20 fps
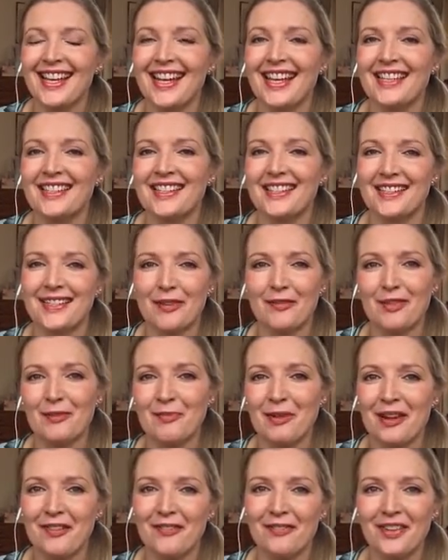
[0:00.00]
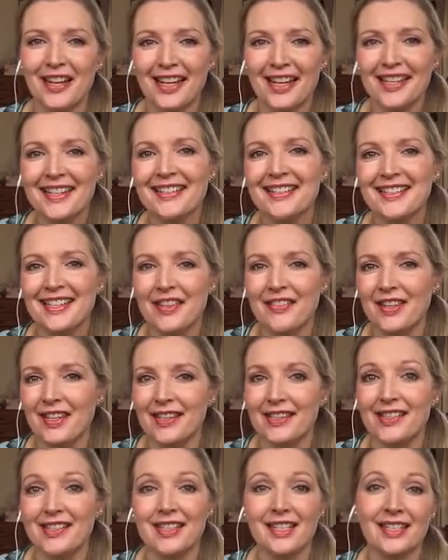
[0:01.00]
and stuffing my face, and then
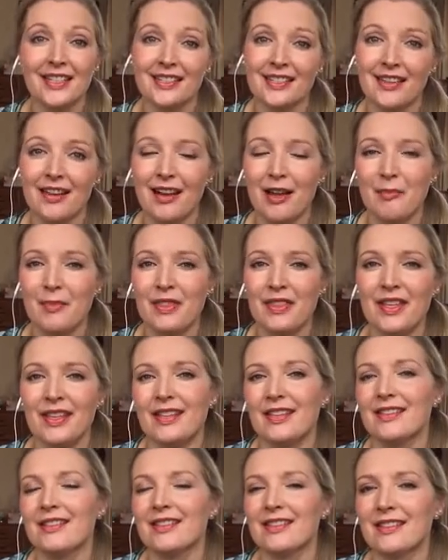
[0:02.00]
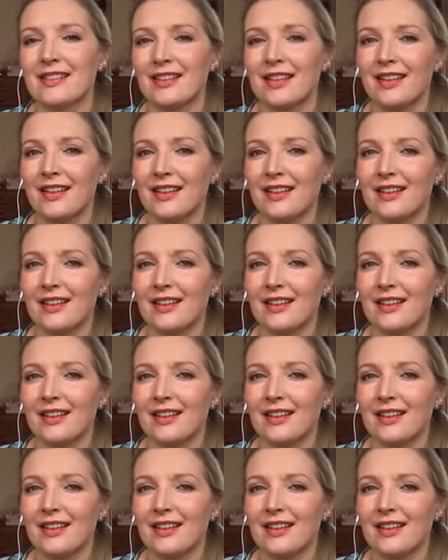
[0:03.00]
it's dinner time, and then it's